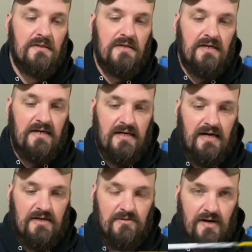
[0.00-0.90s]
And
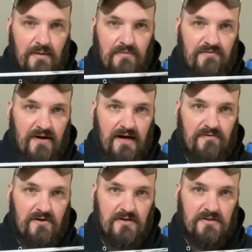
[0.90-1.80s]
I grabbed the
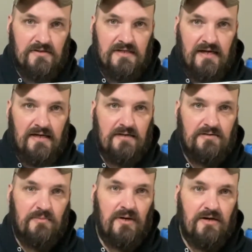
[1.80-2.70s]
500
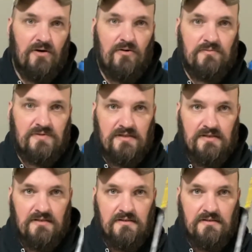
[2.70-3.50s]
to bring home to